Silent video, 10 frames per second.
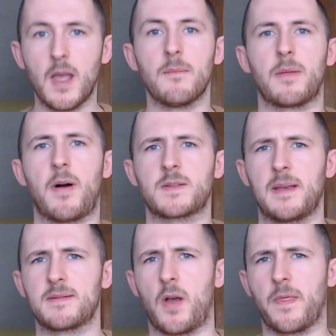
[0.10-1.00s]
For the past
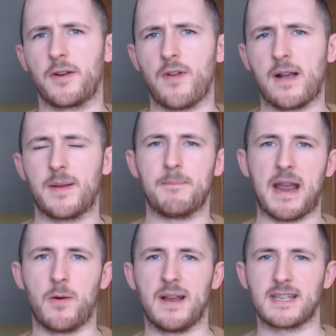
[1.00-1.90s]
papers on the ground and back
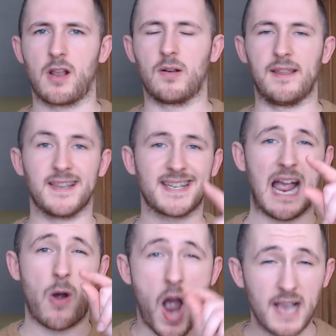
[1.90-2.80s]
away slowly, this is
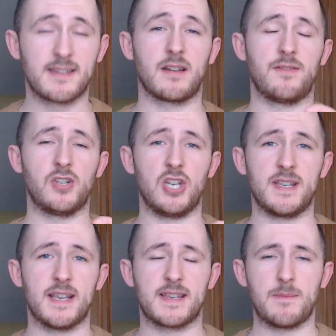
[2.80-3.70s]
how I studied for
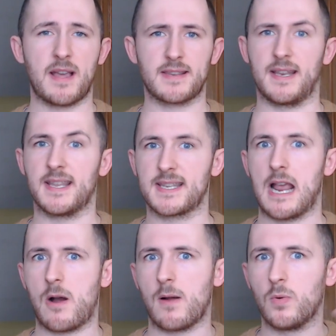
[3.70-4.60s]
GCSE maths, and this is
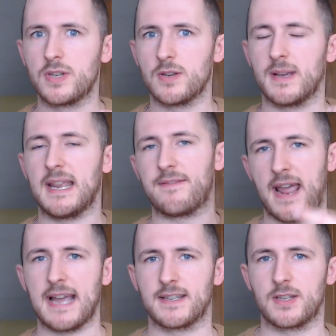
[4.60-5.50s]
how I would do it if I
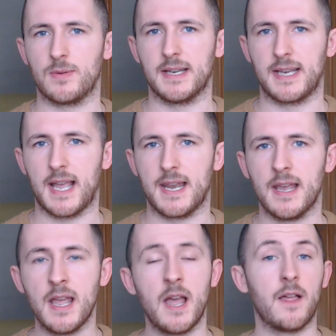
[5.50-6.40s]
had to do it again.
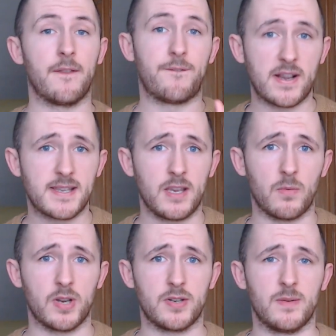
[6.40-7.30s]
The first thing you want
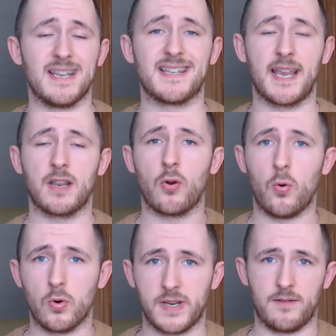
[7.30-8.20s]
to do is take an
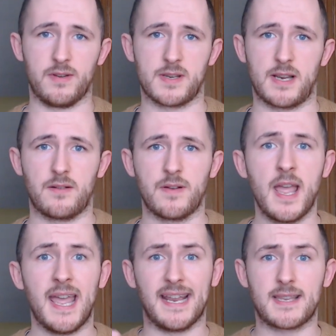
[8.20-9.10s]
audit of yourself,
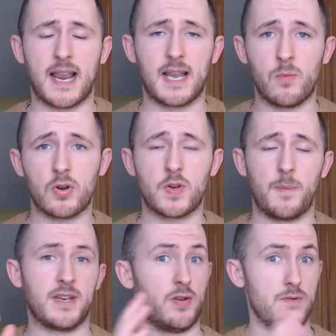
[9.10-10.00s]
exactly what
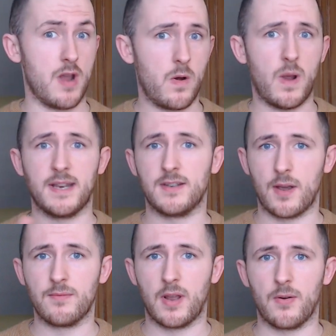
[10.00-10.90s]
topics you know and
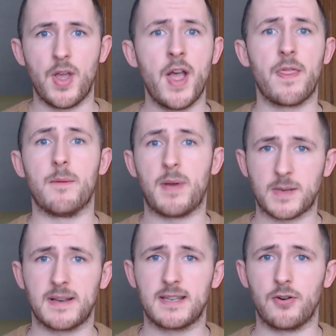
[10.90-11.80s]
don't know. The best
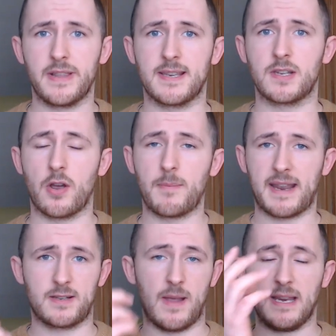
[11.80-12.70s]
way to do this is go back
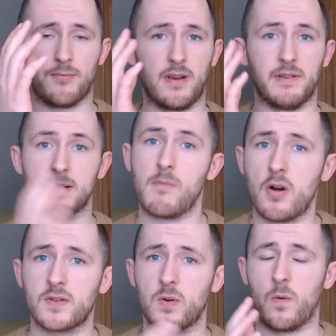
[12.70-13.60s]
to any previous
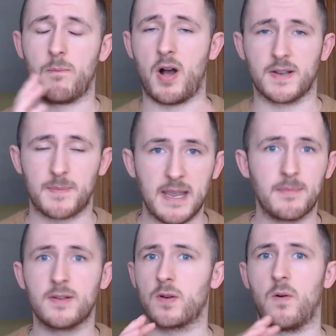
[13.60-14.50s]
mocks or past
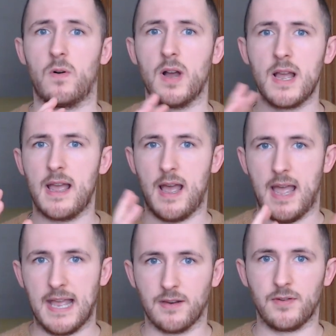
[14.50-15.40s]
papers or
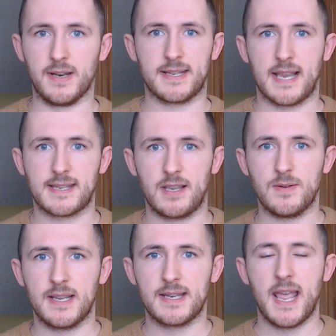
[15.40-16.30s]
end of unit test that you
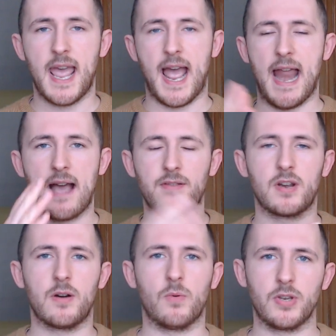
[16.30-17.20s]
did and have a look
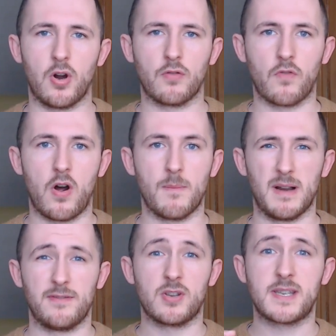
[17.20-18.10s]
at what you got wrong. But
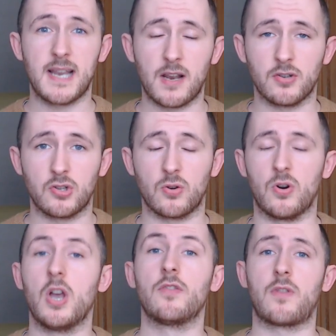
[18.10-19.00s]
if you're still unsure,
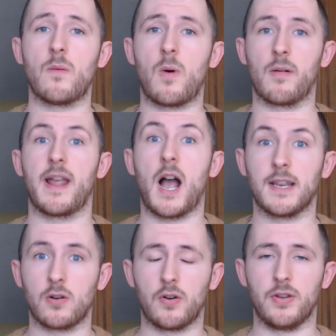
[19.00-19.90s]
don't worry, I
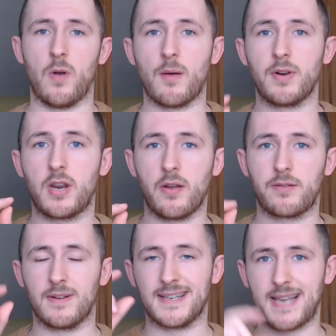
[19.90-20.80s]
got you. I'm going to go through
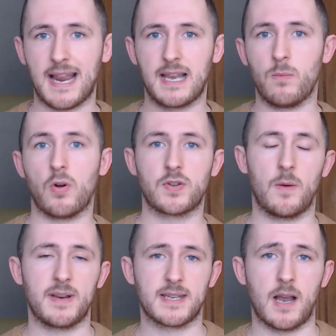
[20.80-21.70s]
exactly what
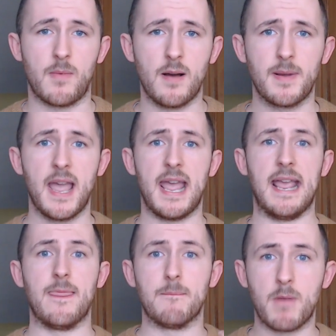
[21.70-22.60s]
topics come up
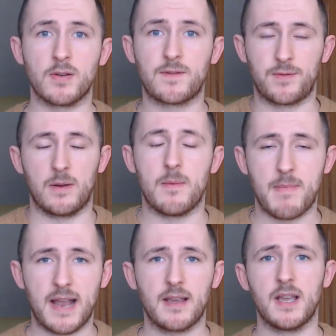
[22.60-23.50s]
in the most frequent
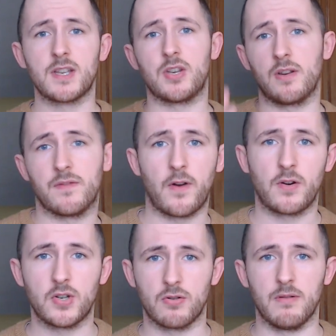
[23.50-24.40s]
manner so you can
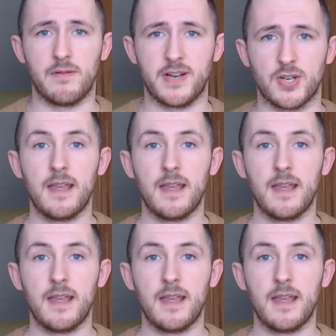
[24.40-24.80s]
focus your revision.